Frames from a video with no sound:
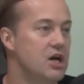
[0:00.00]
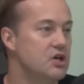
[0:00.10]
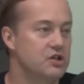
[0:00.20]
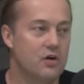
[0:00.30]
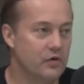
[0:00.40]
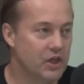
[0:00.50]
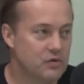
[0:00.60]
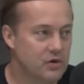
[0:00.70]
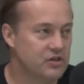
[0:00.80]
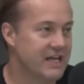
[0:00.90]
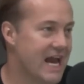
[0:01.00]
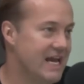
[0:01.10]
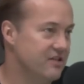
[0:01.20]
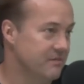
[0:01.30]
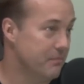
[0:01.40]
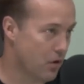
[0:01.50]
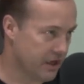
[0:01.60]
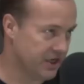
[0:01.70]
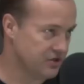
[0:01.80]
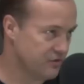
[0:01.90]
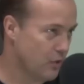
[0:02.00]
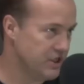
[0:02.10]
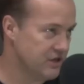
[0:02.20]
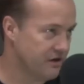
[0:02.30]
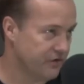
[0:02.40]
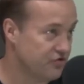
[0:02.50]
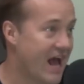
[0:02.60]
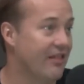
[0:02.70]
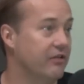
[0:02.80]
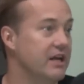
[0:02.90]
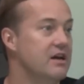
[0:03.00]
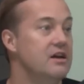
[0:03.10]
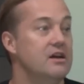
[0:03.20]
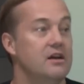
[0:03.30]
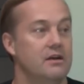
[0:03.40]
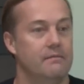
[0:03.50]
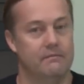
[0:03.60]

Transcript: So the 200k is a bargain. It's just one year of your salary. That's right.